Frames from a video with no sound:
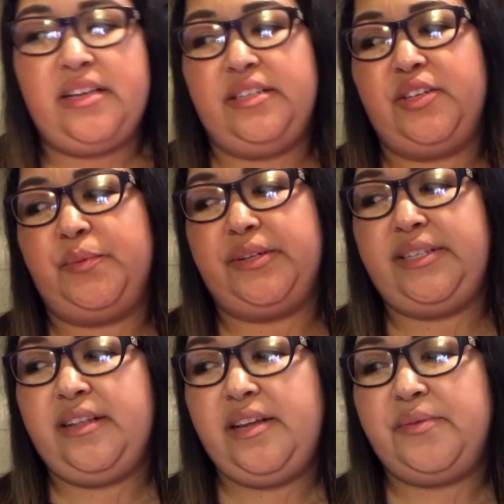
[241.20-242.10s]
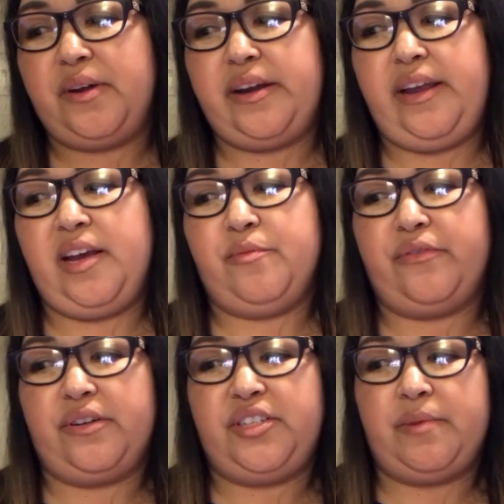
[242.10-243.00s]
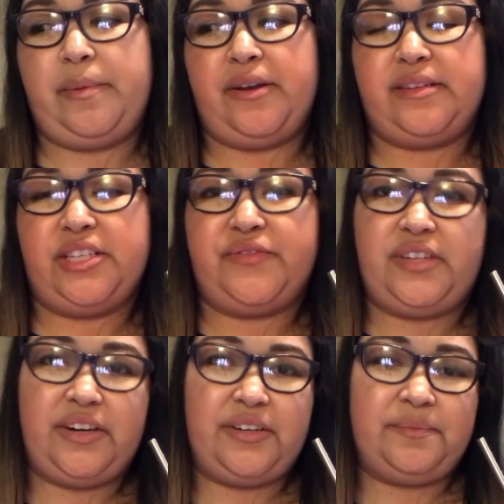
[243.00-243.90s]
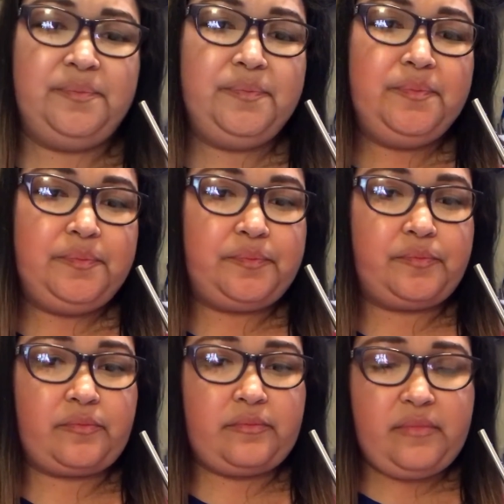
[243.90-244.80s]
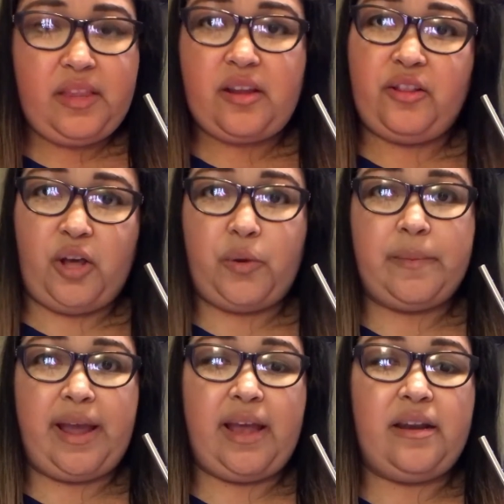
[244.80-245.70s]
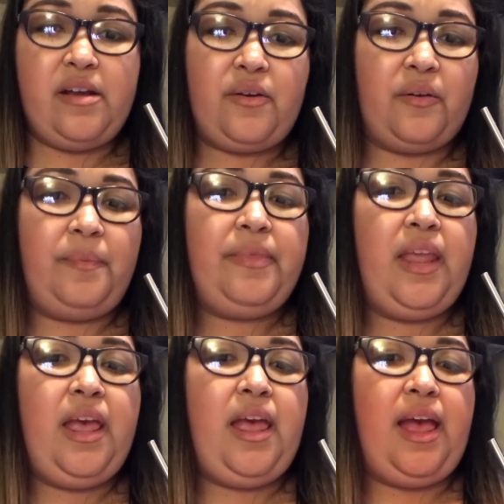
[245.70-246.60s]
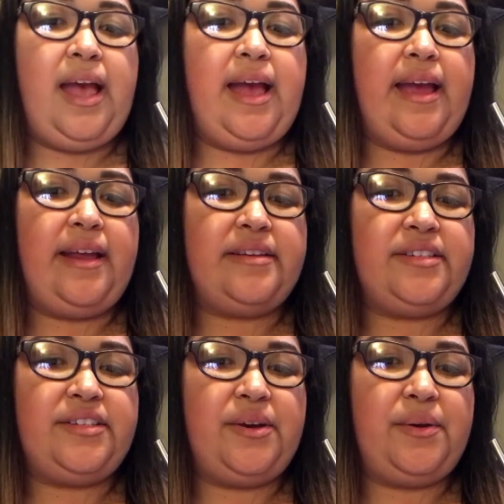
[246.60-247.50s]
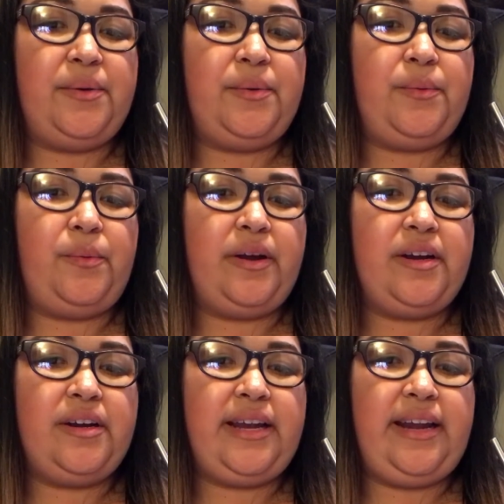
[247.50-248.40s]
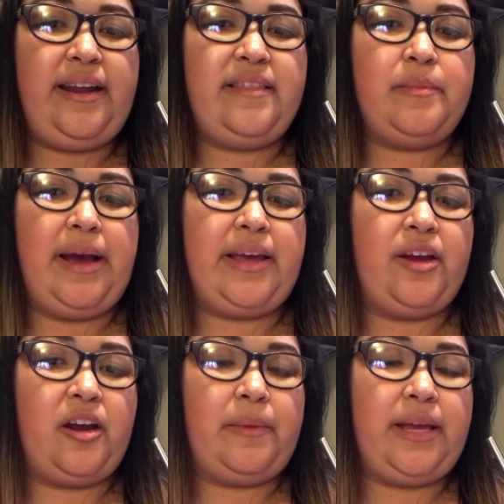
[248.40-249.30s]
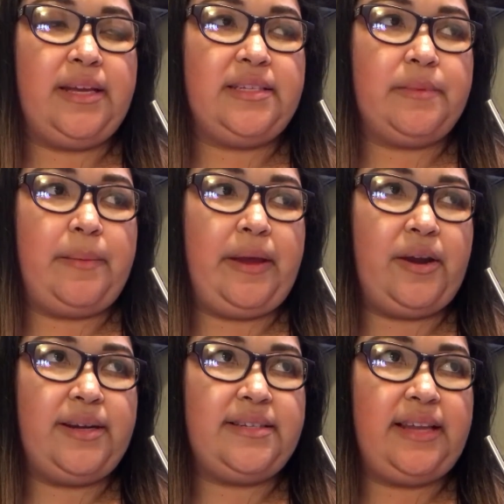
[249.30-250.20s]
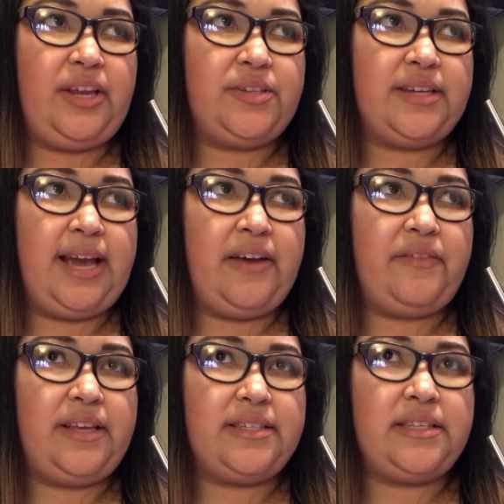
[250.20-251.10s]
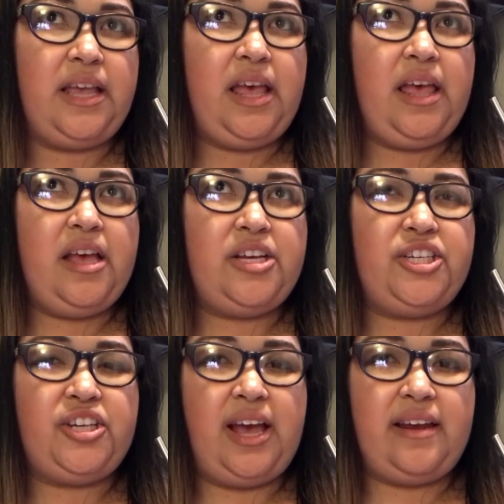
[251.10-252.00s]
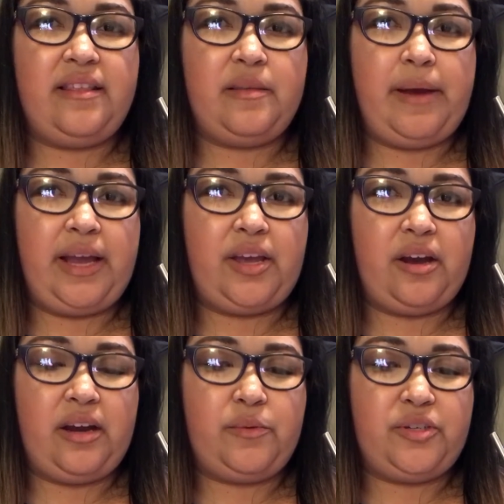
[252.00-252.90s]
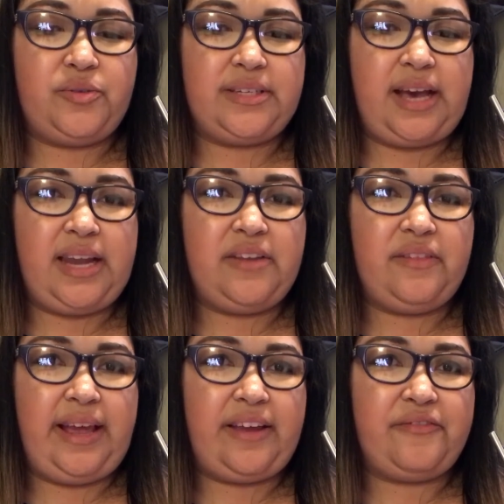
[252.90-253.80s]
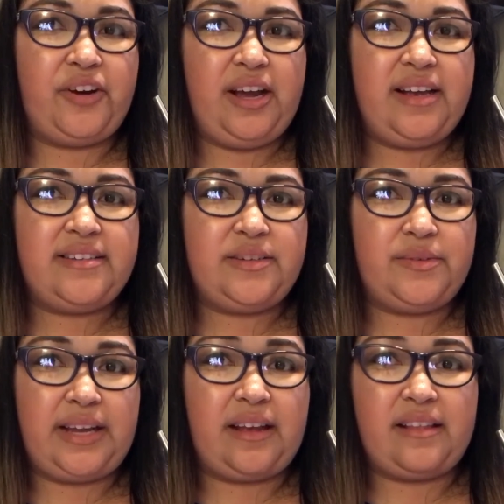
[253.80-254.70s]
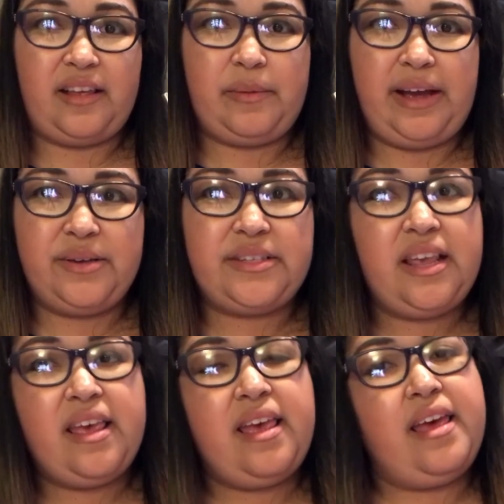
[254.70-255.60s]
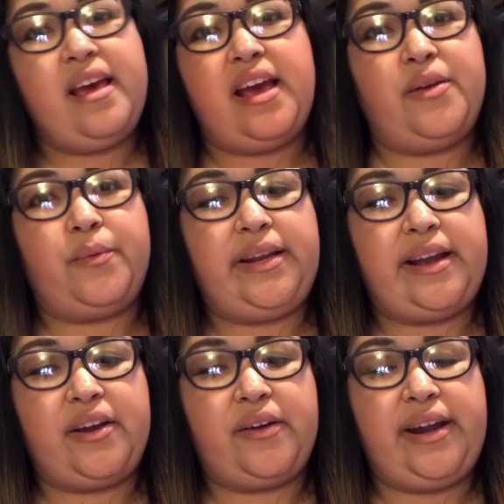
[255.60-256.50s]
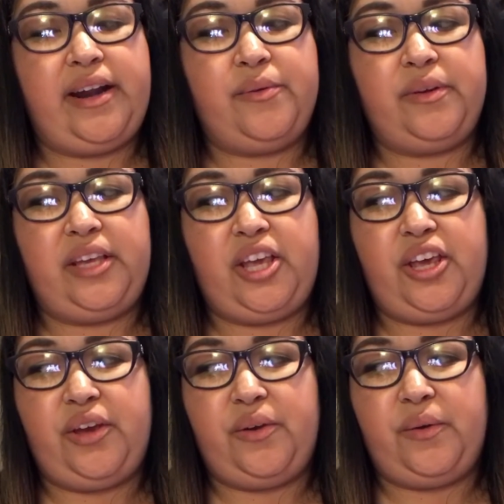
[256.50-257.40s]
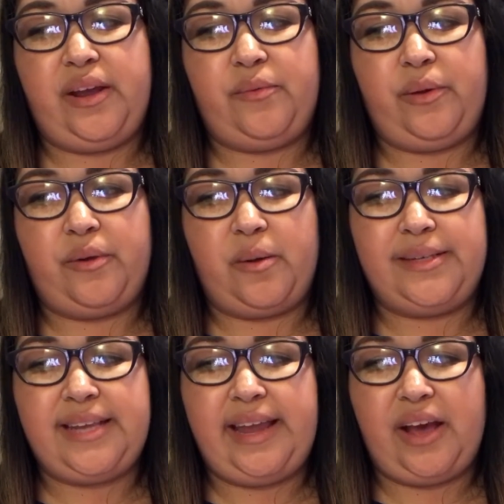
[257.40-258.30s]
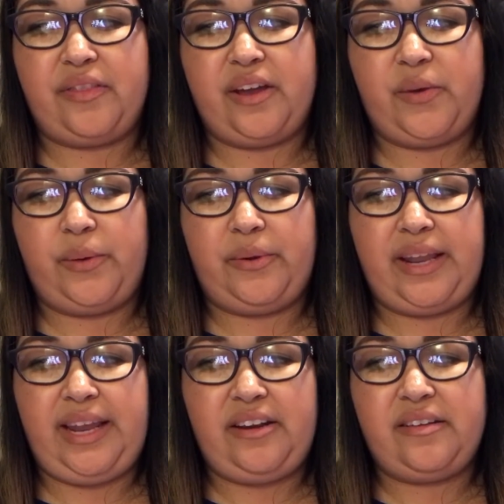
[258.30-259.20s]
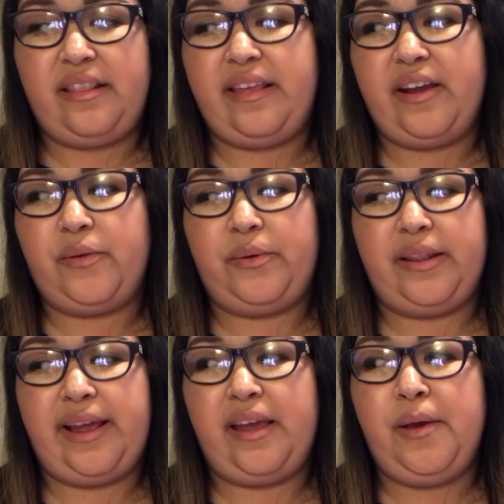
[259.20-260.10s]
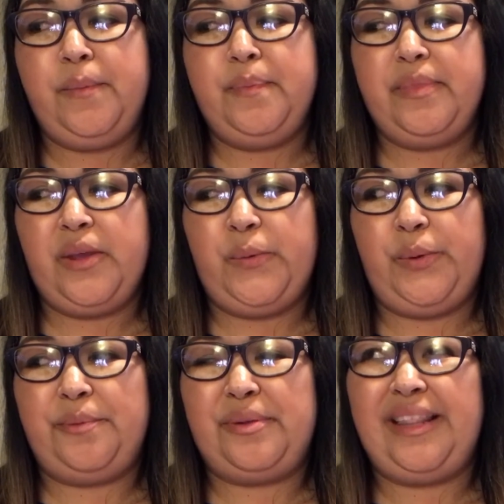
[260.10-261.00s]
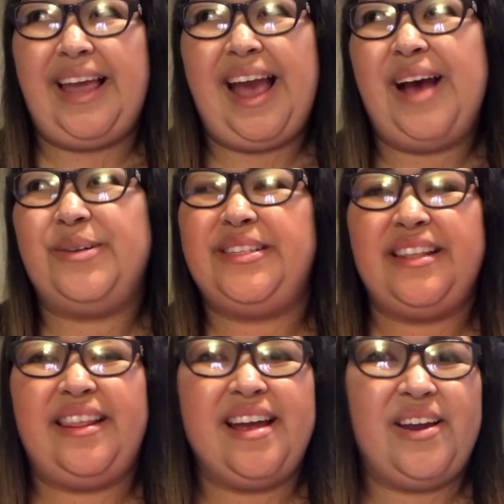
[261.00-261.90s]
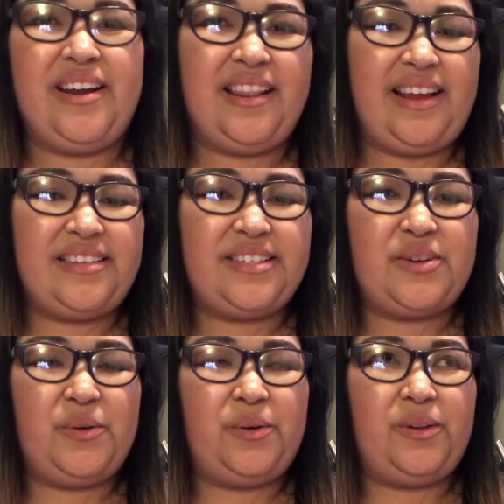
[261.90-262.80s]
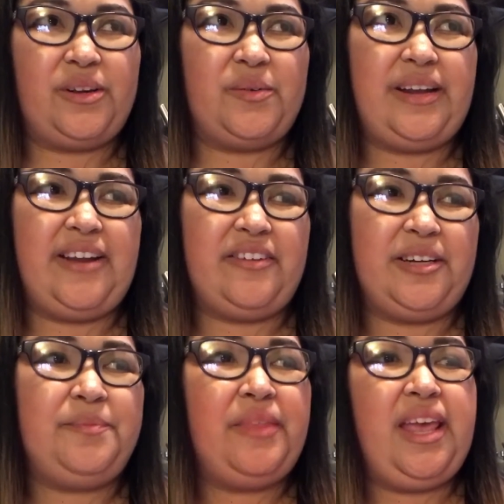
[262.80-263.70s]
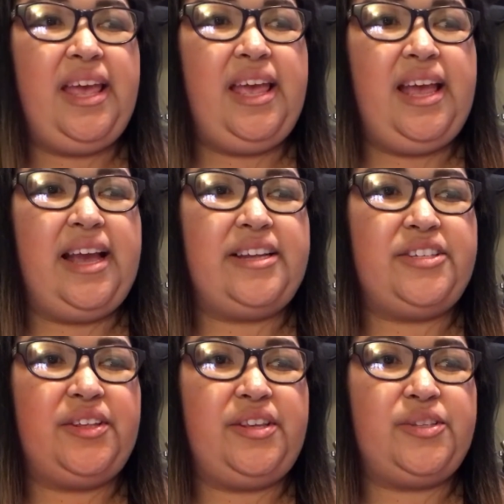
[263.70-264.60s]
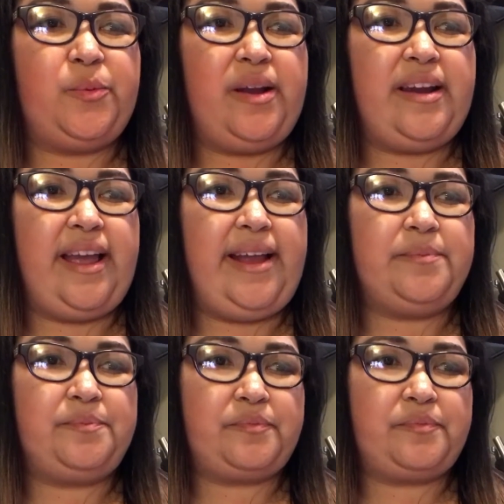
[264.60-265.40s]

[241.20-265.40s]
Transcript: So Priscilla and Ronnie come over to my parents' house for dinner along with my aunt and uncle. And so we're eating in the backyard because my parents, they used to have this shed in the backyard, which was kind of like, for us, it was like a clubhouse. And we decorated it really cute, and we would always hang out there. We would eat in there. We would play house in there and like school or whatever. And so this one night,